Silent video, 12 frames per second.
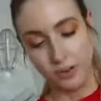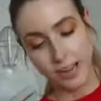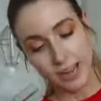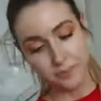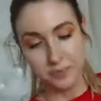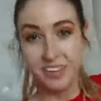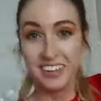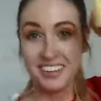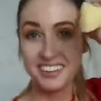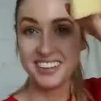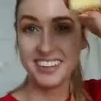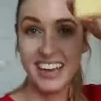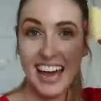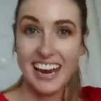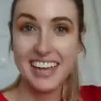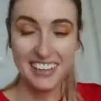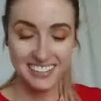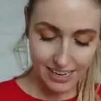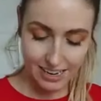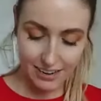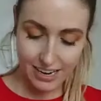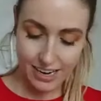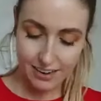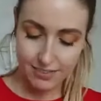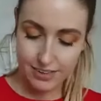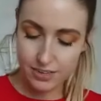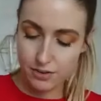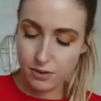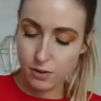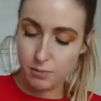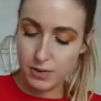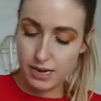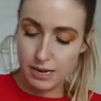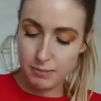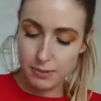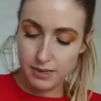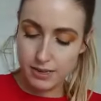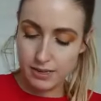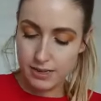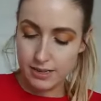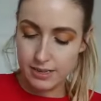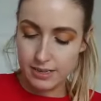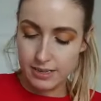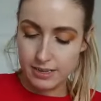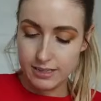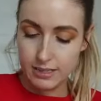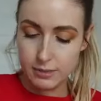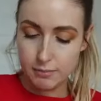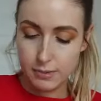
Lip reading: Okay, got it. Now I have to open up this